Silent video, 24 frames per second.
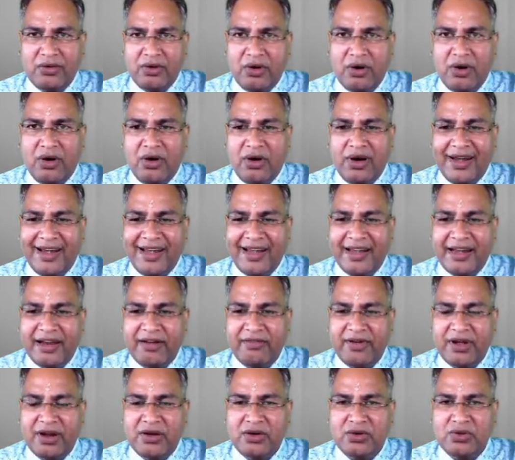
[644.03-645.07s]
or data
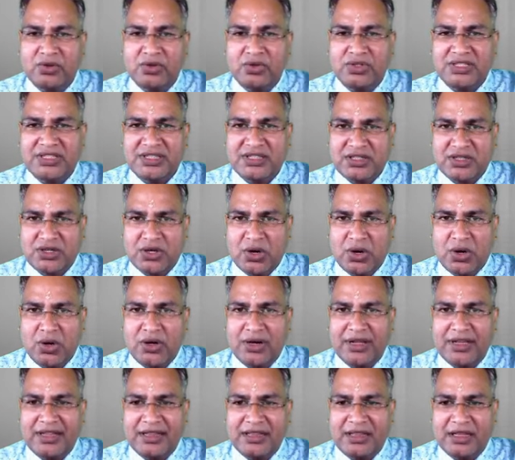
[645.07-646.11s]
value stored
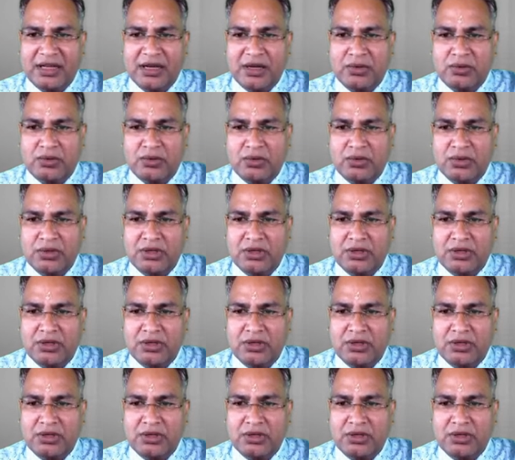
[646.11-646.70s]
in the root.